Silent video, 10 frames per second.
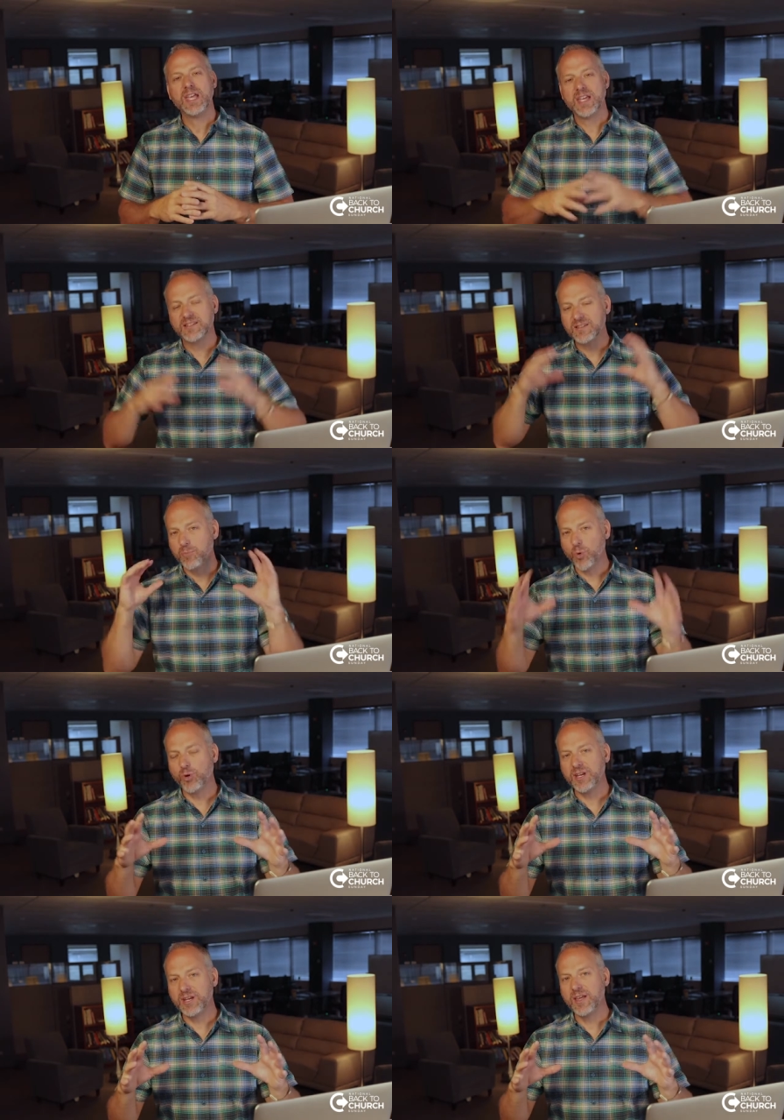in
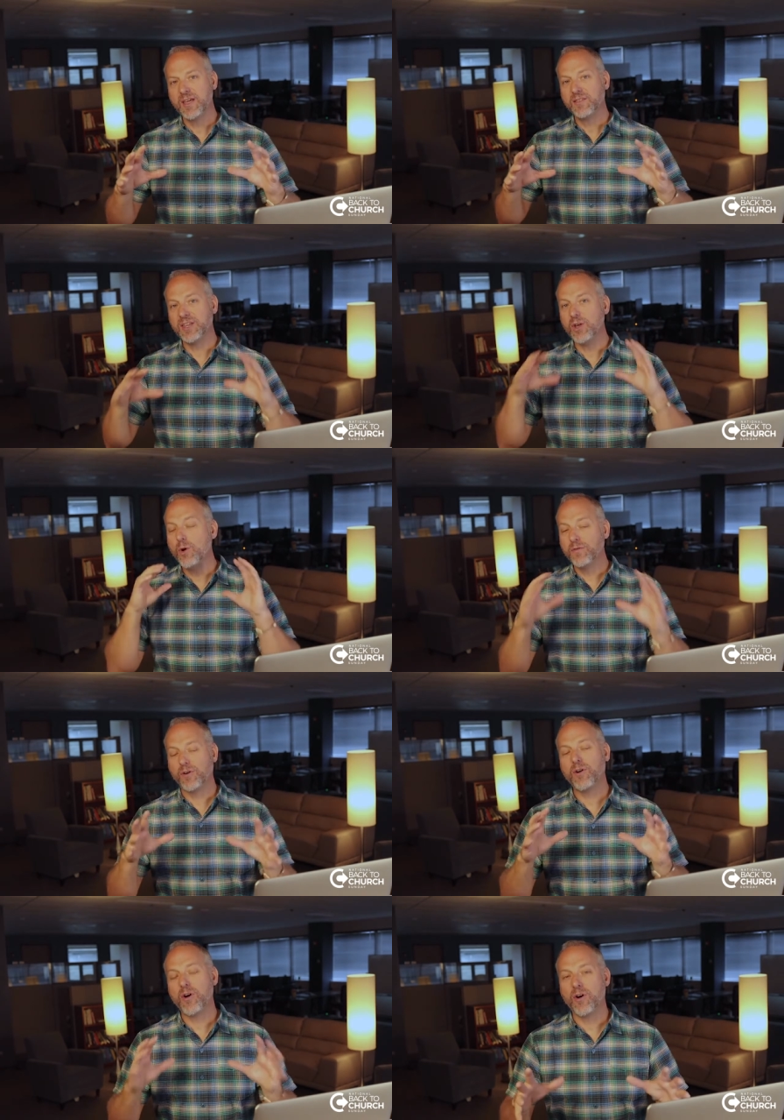supporting the
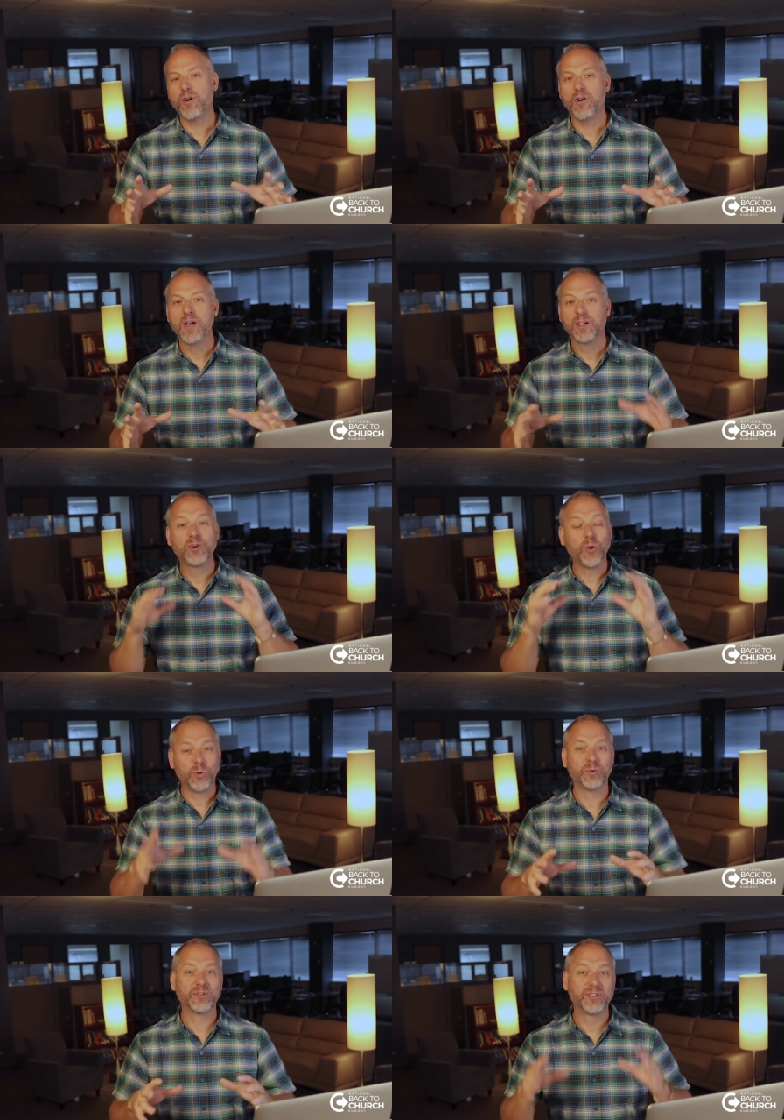overall
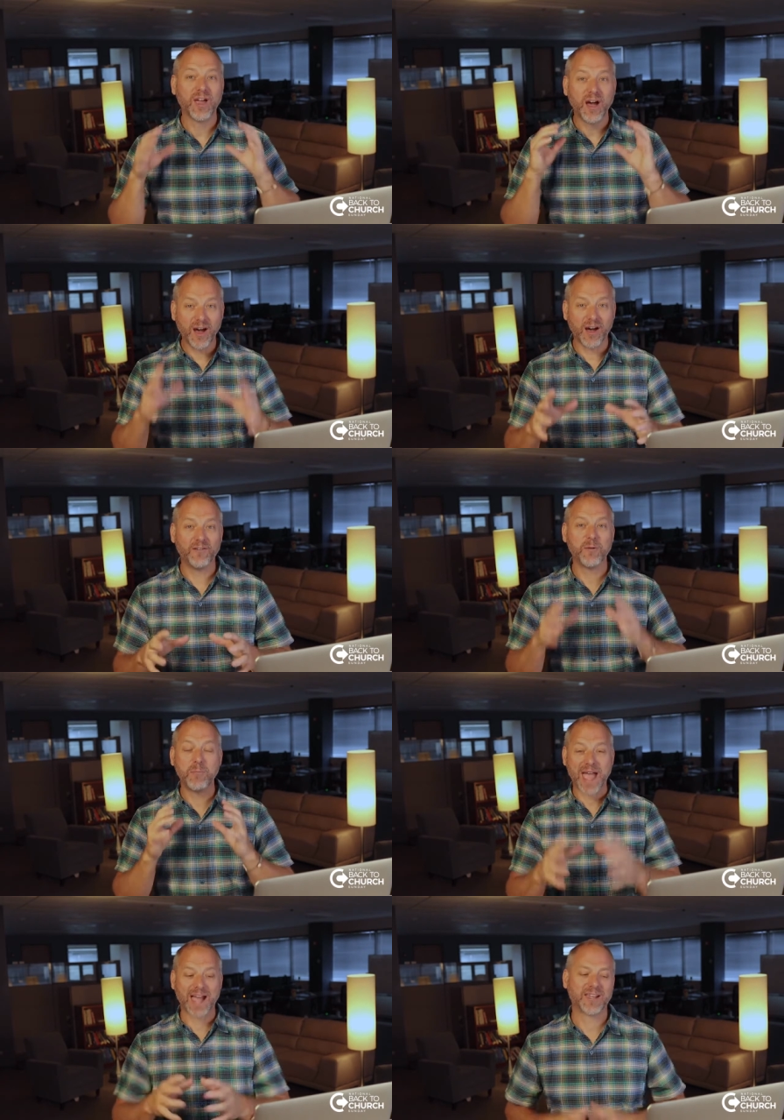goals of
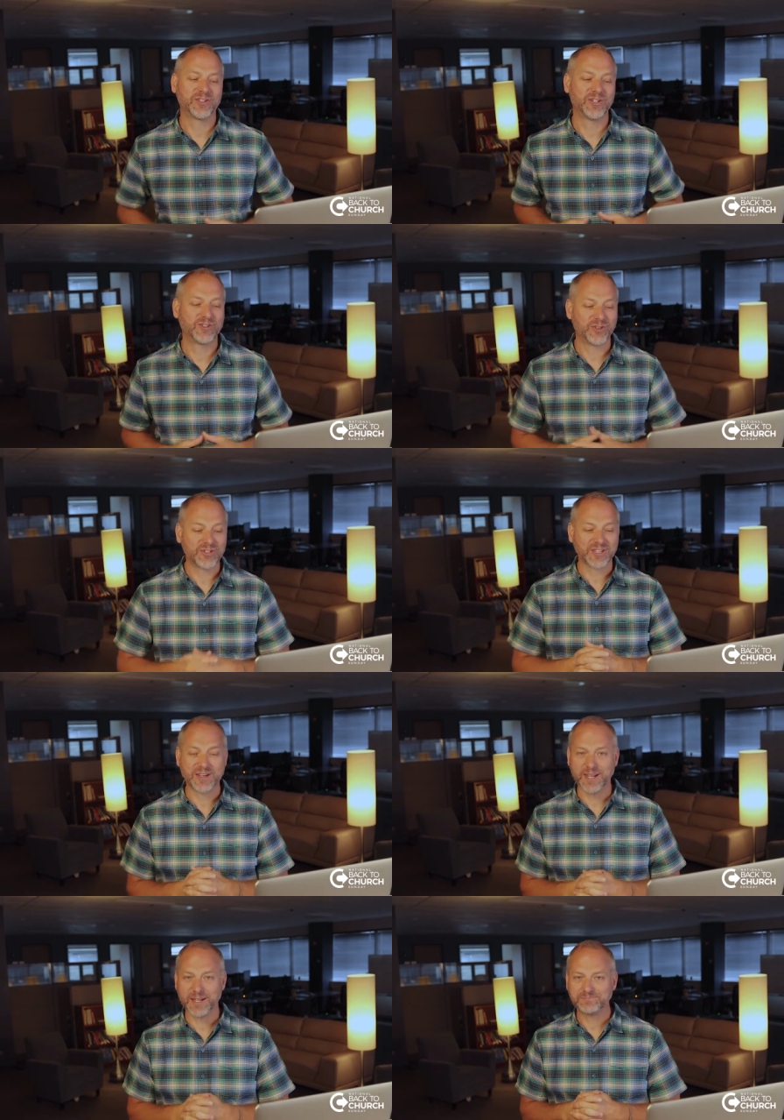Back to Church
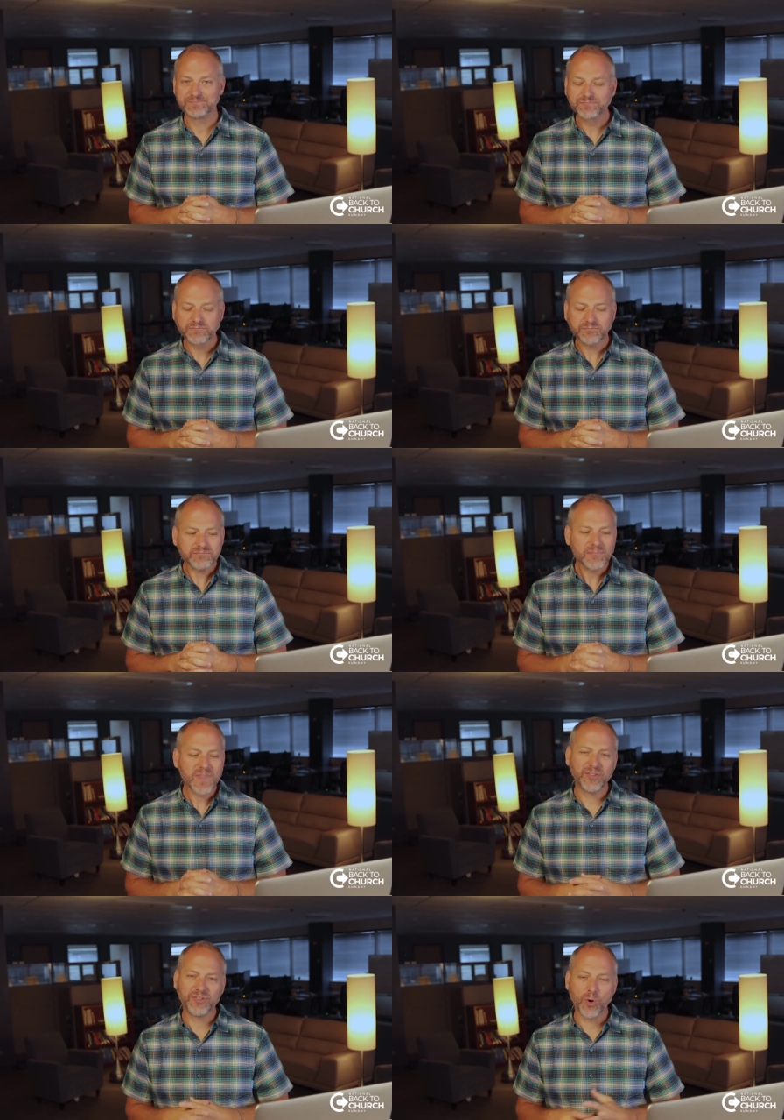Sunday.
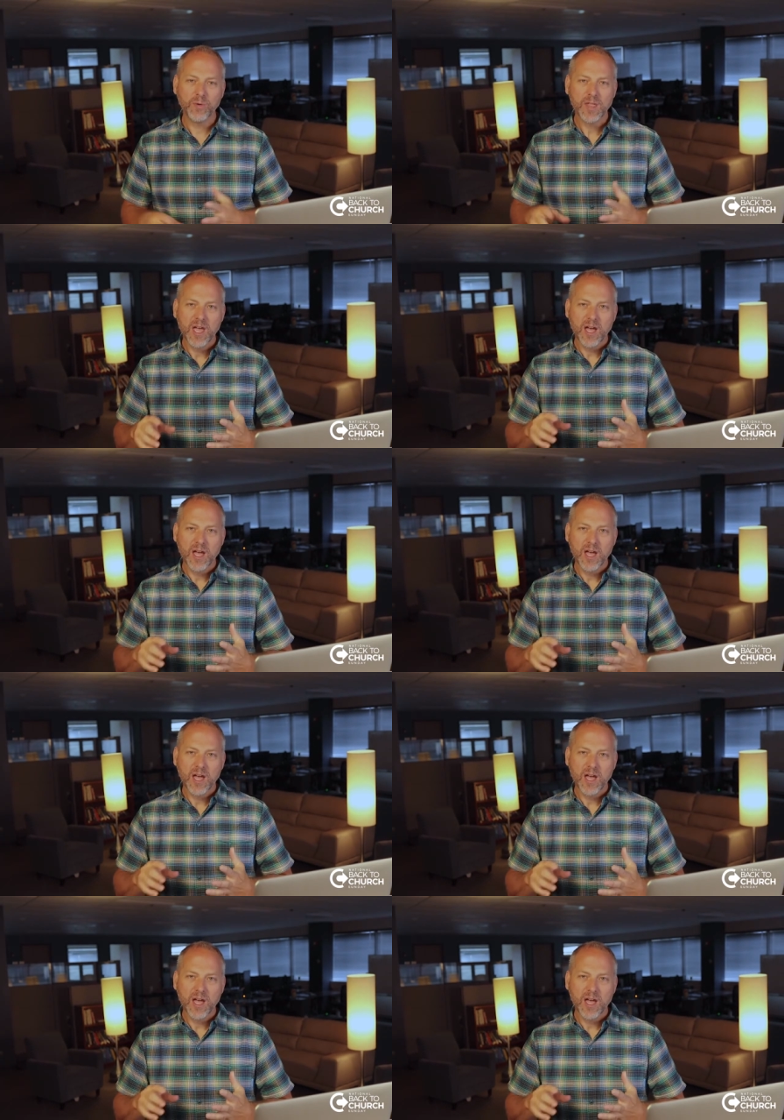So